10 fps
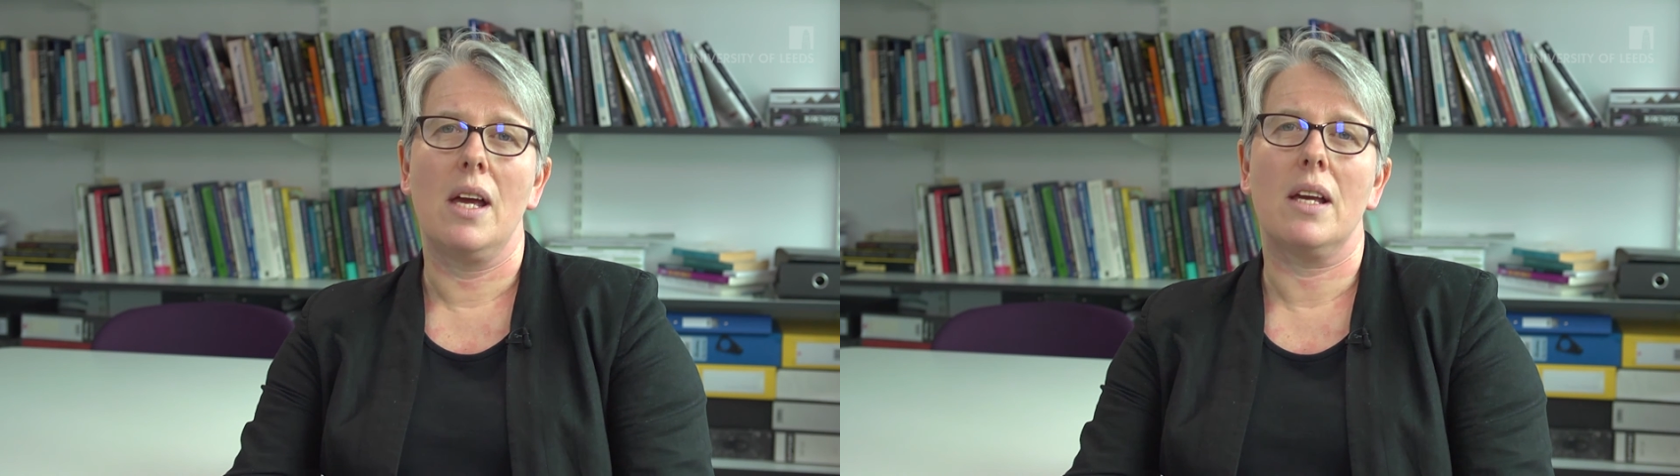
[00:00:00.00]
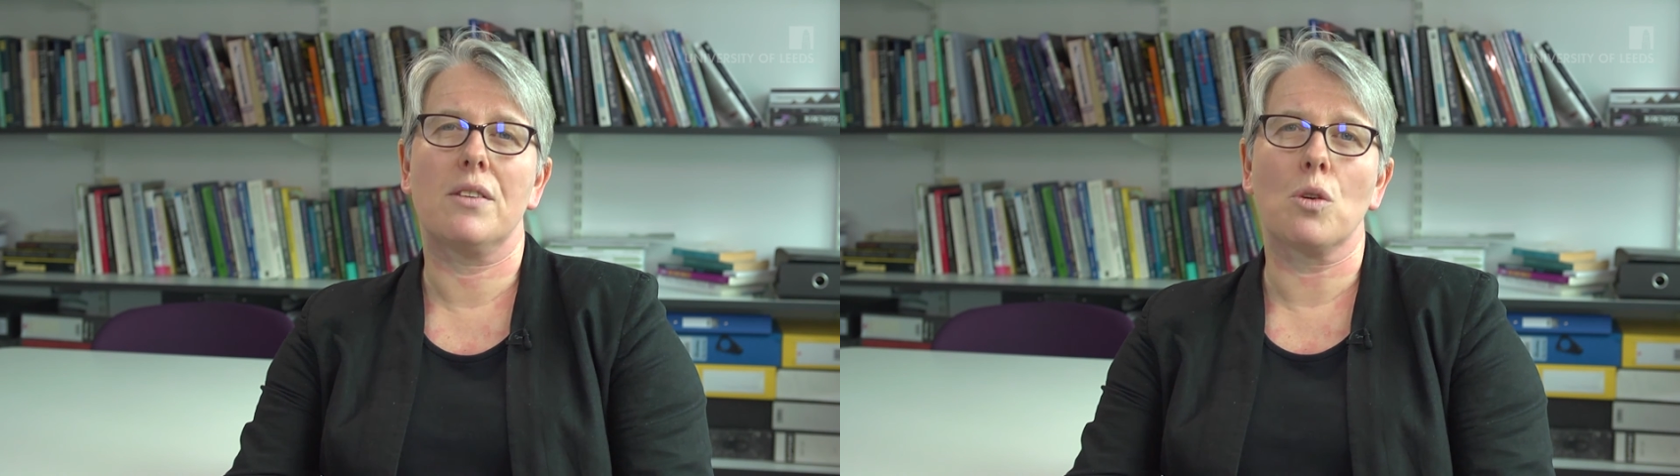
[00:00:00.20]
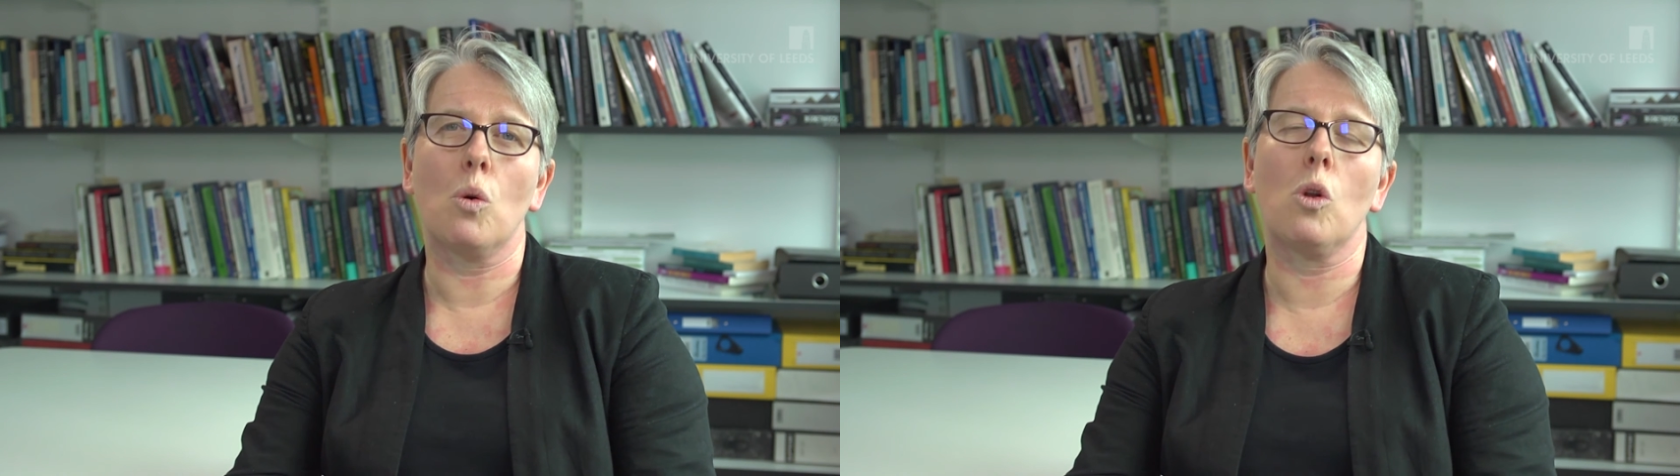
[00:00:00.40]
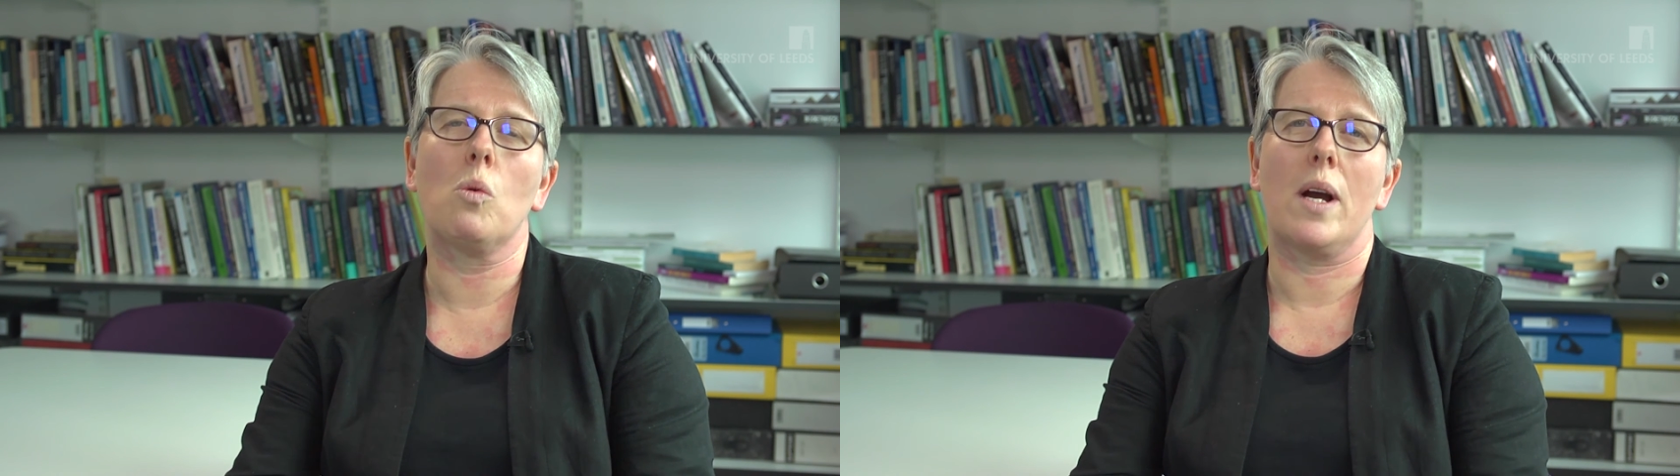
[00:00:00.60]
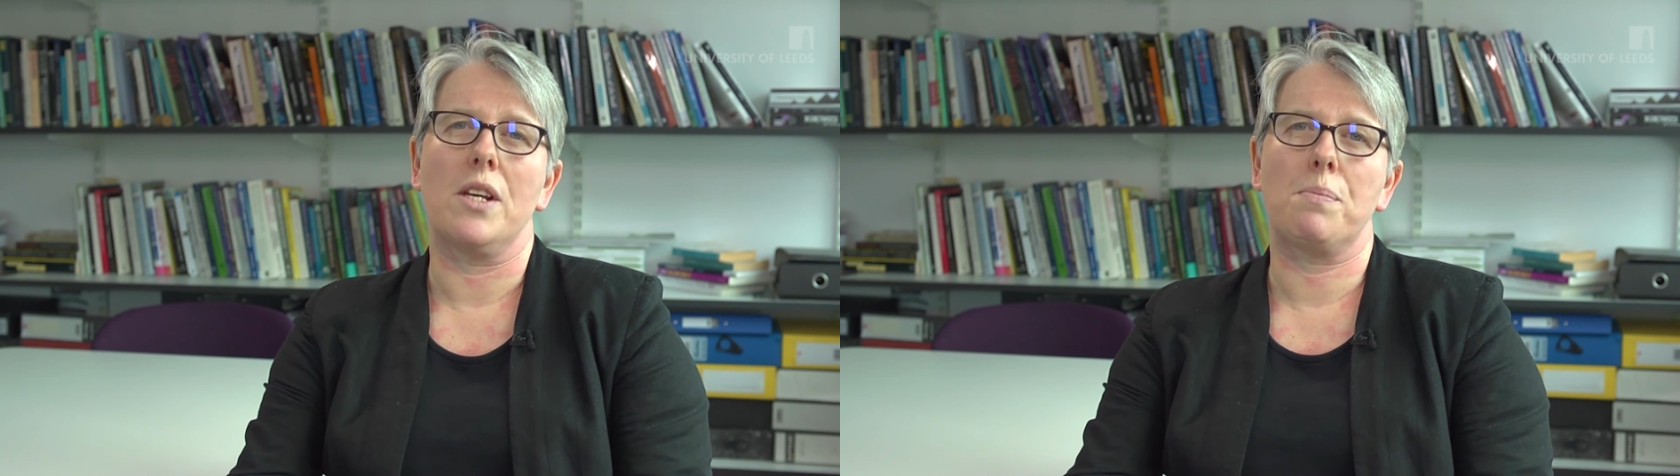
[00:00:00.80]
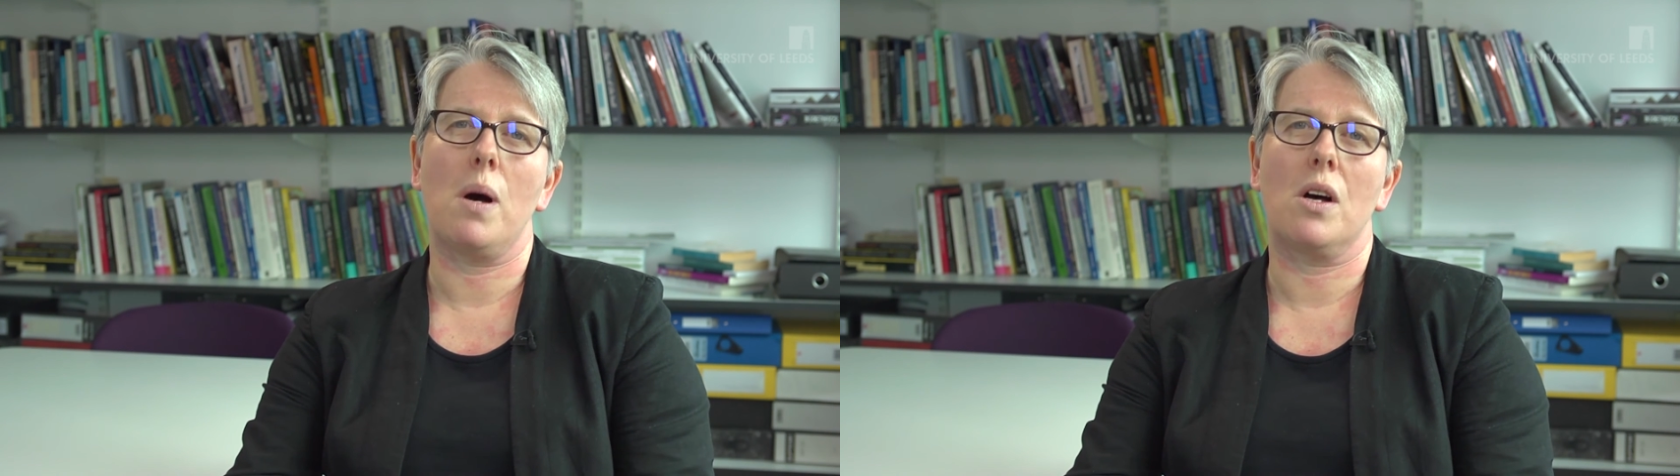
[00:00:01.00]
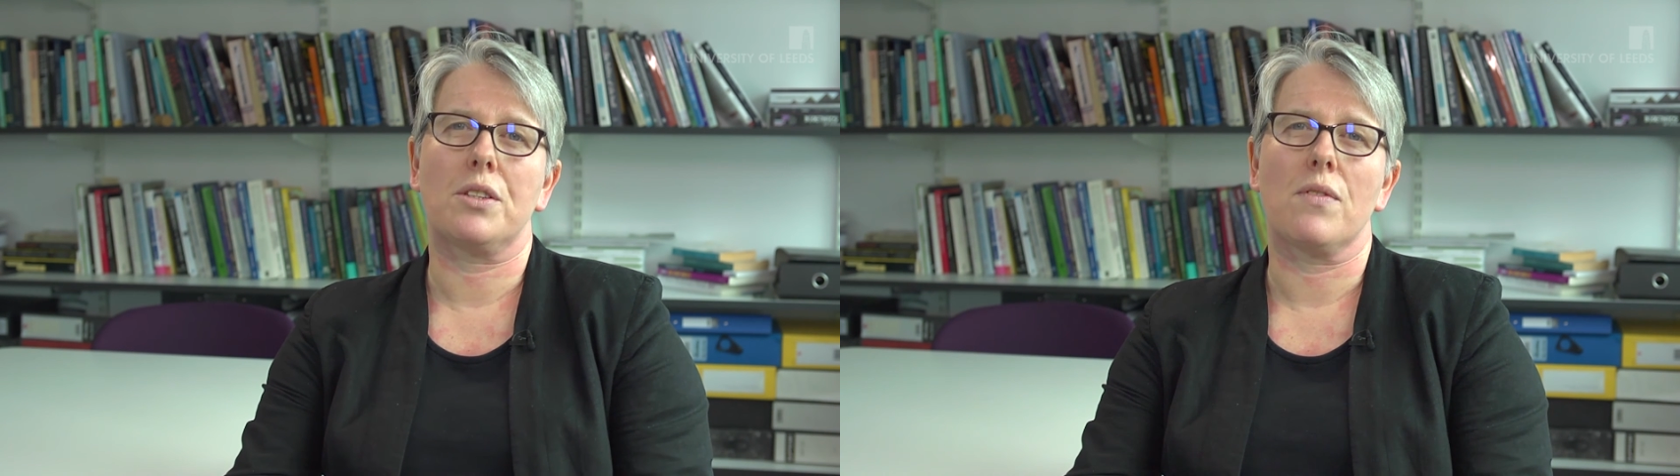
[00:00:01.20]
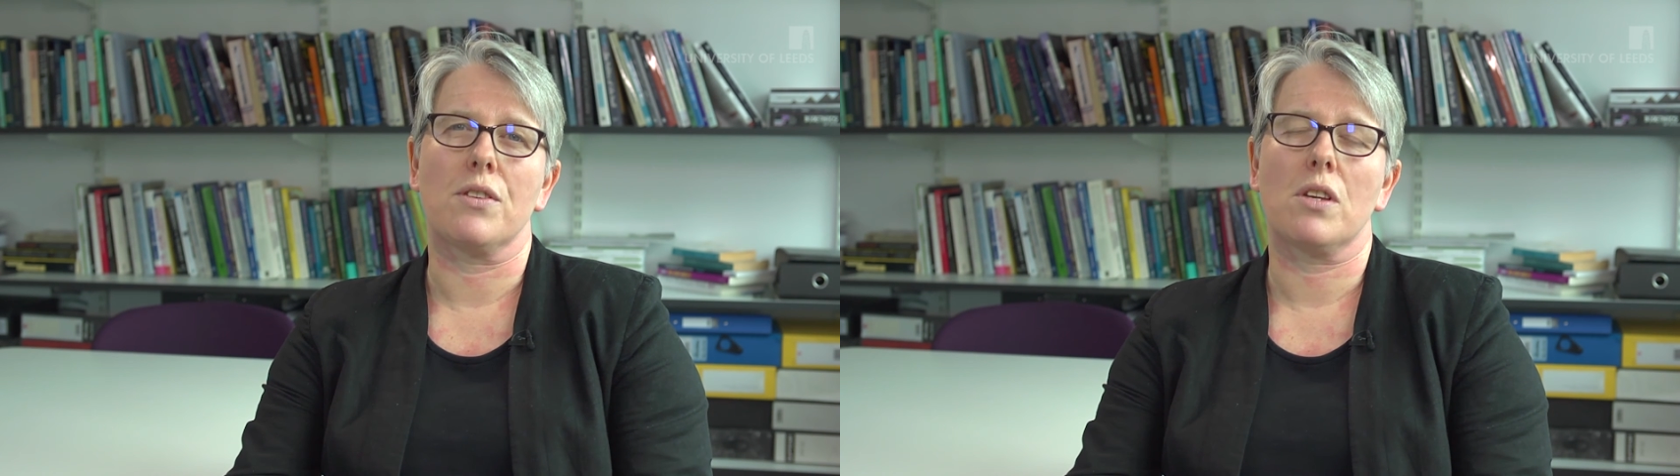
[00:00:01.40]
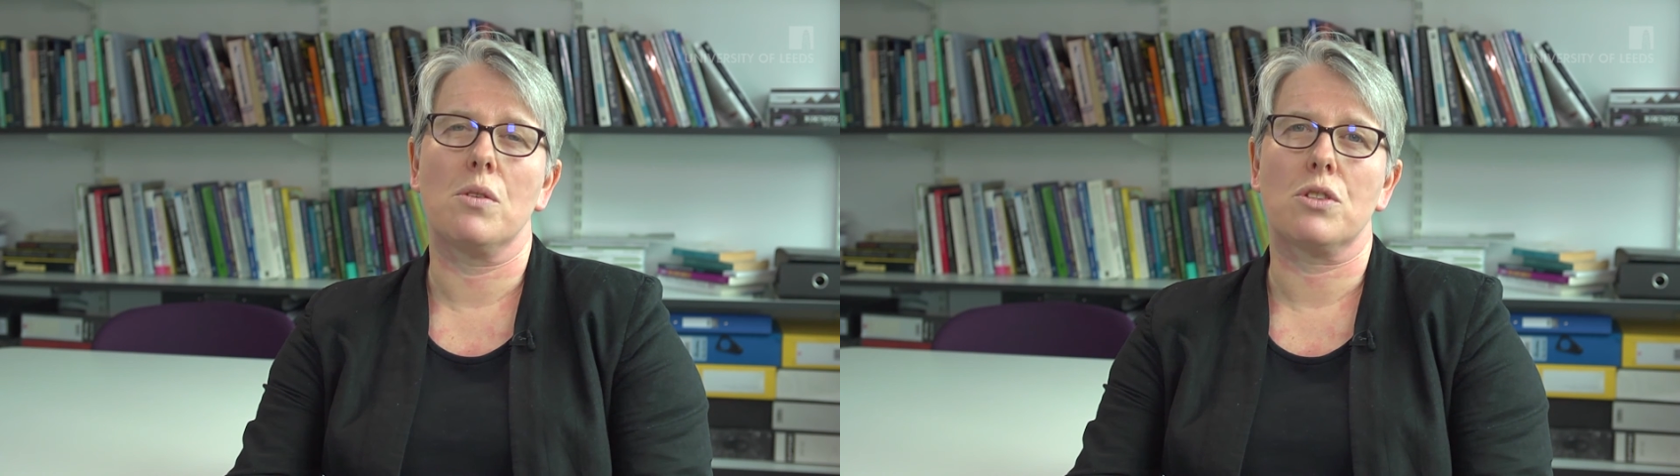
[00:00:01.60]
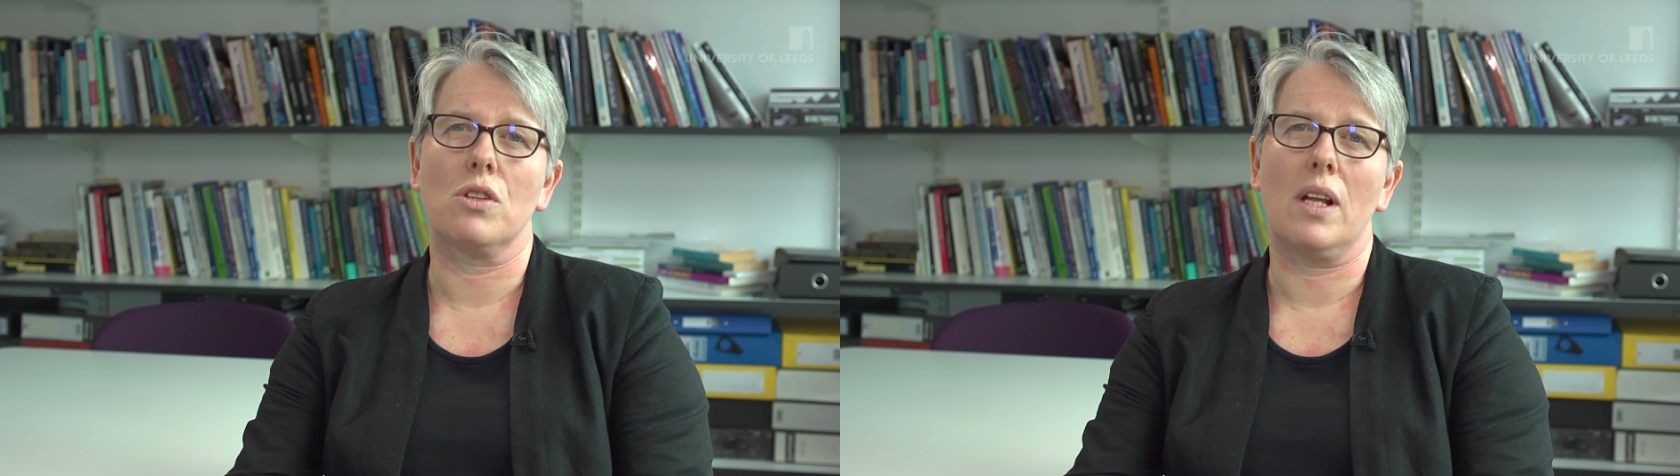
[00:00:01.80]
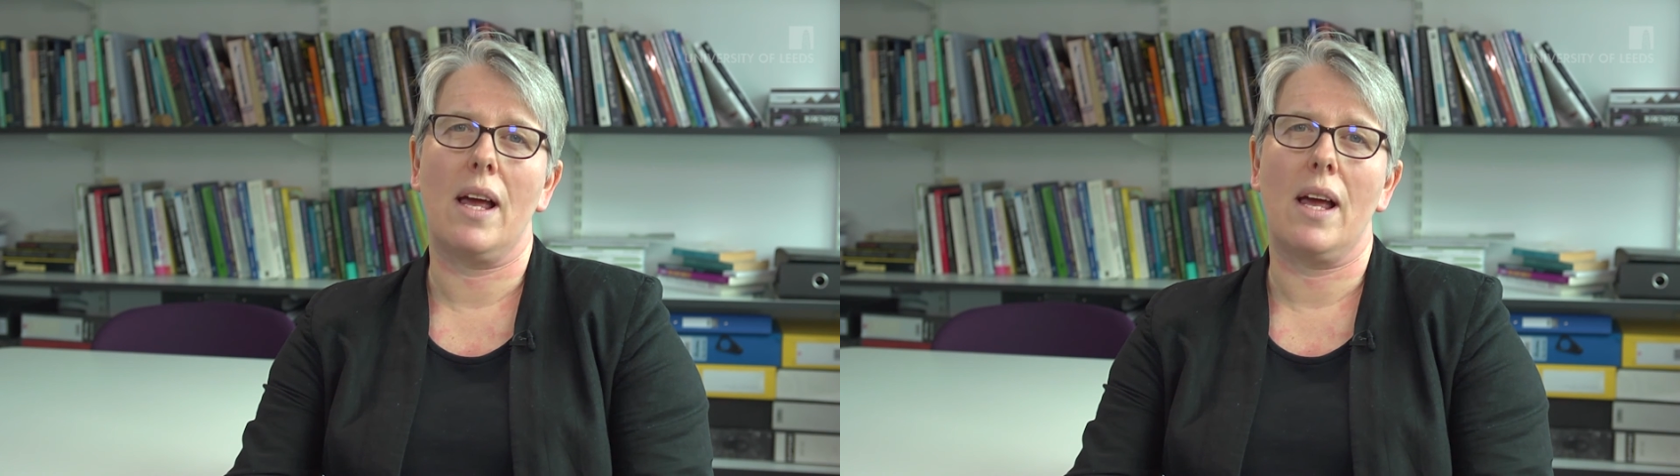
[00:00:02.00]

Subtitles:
it's always part of the social,